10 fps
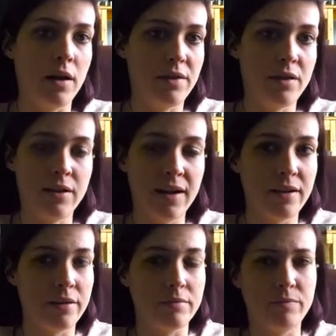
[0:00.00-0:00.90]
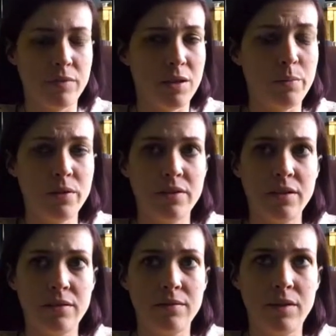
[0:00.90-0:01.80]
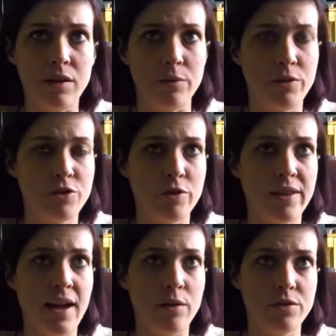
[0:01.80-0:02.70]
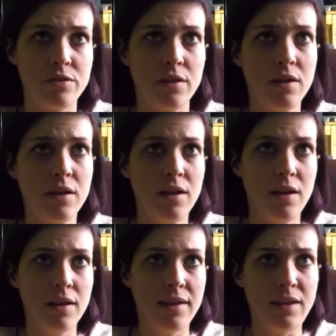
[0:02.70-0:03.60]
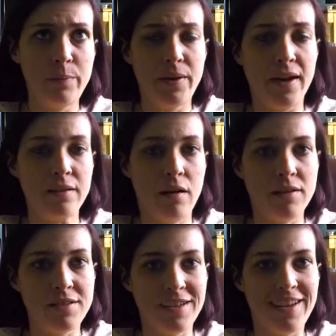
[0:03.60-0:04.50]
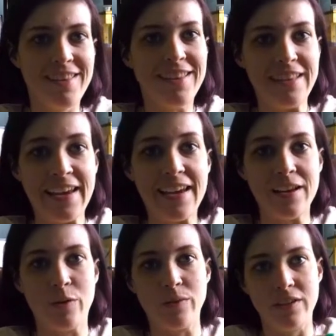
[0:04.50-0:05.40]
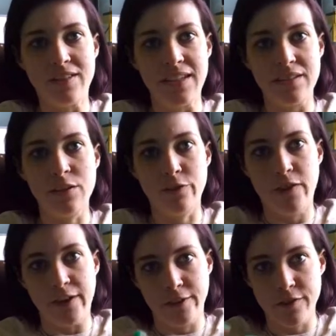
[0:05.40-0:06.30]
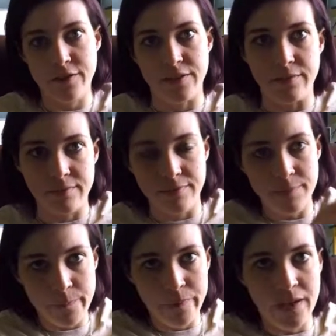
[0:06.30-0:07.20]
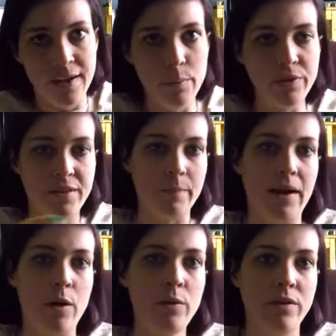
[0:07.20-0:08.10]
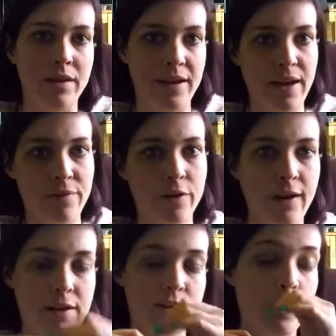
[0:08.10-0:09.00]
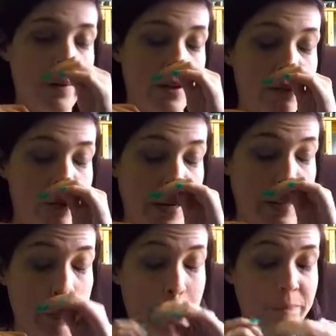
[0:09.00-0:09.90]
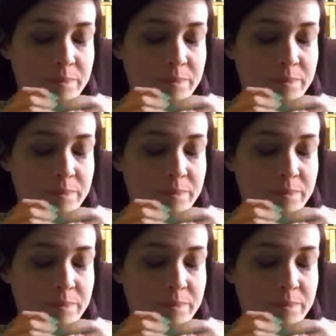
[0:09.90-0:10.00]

They're not gonna completely, destroy the house. EPA laws say that they can only set little fires and put them out and then have their guys go in and train.